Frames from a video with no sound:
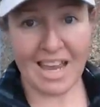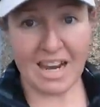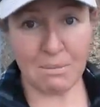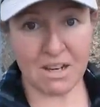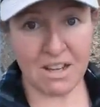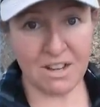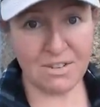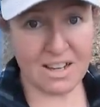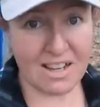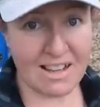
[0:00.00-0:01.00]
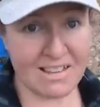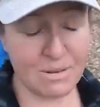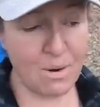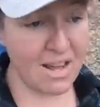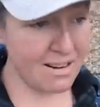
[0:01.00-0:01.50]
And I'm gonna go drink a glass
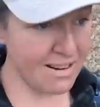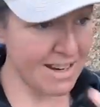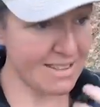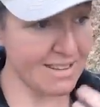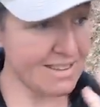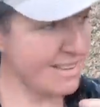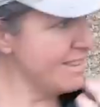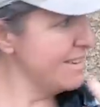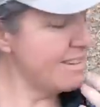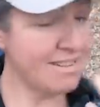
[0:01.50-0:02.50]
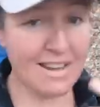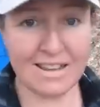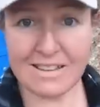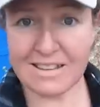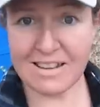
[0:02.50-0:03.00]
of water and get this
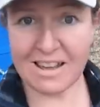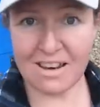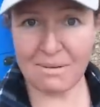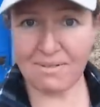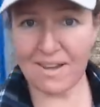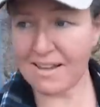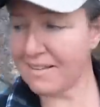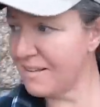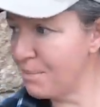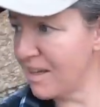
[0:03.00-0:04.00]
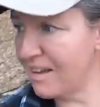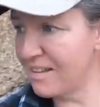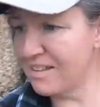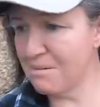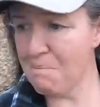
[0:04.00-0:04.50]
dust out of my face
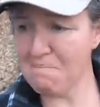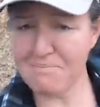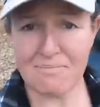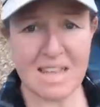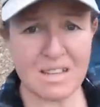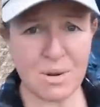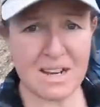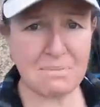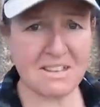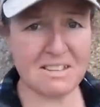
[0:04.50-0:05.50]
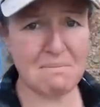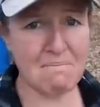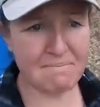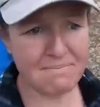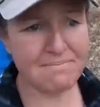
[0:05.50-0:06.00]
because it's quite unpleasant
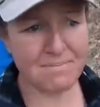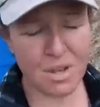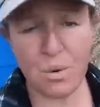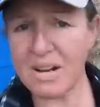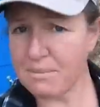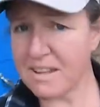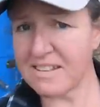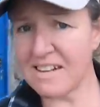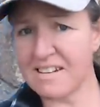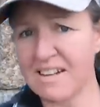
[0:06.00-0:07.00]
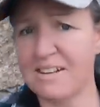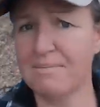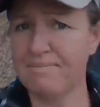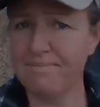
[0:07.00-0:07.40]
indeed.